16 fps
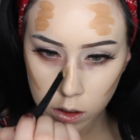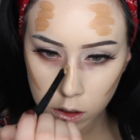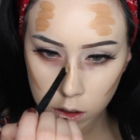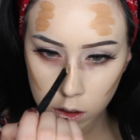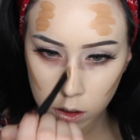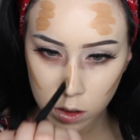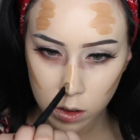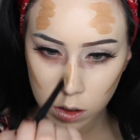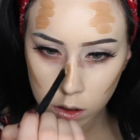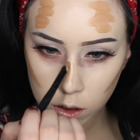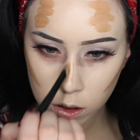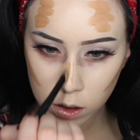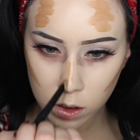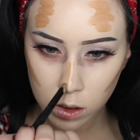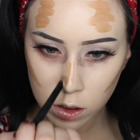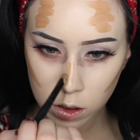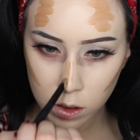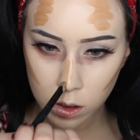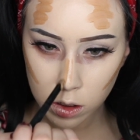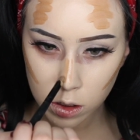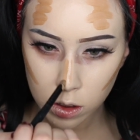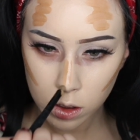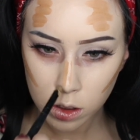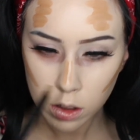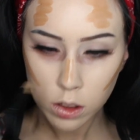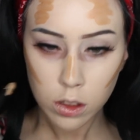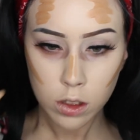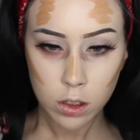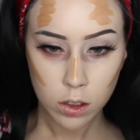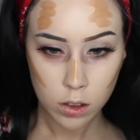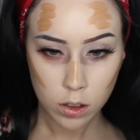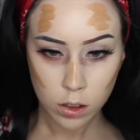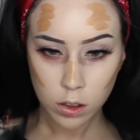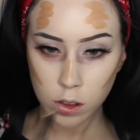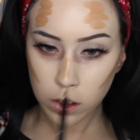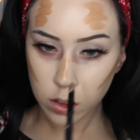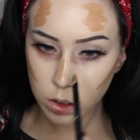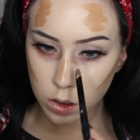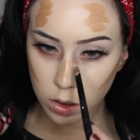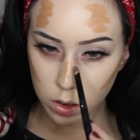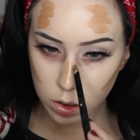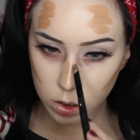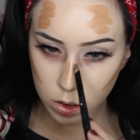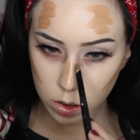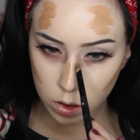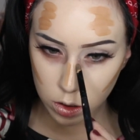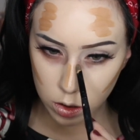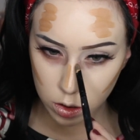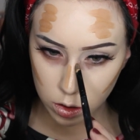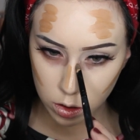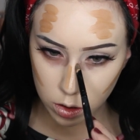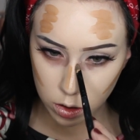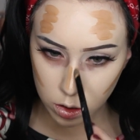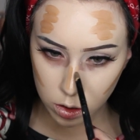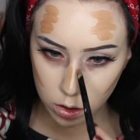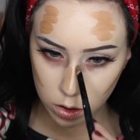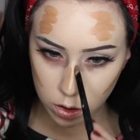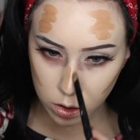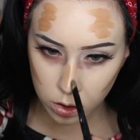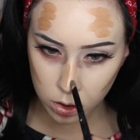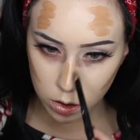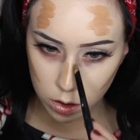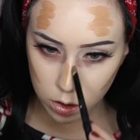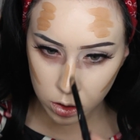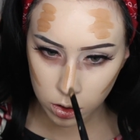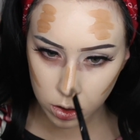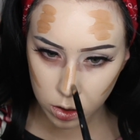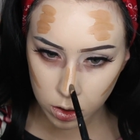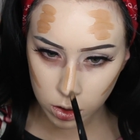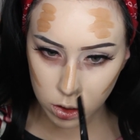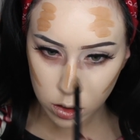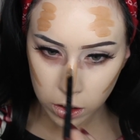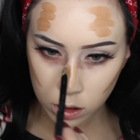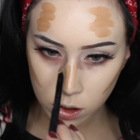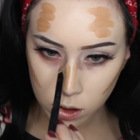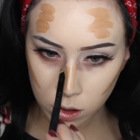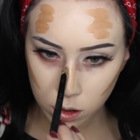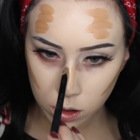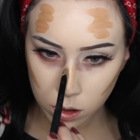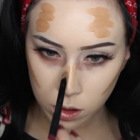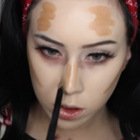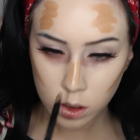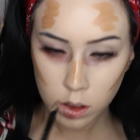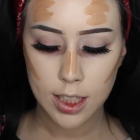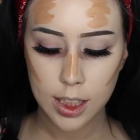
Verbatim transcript: Since I'm just using that for my liquid bronzer, I am putting that just a little bit above my contours.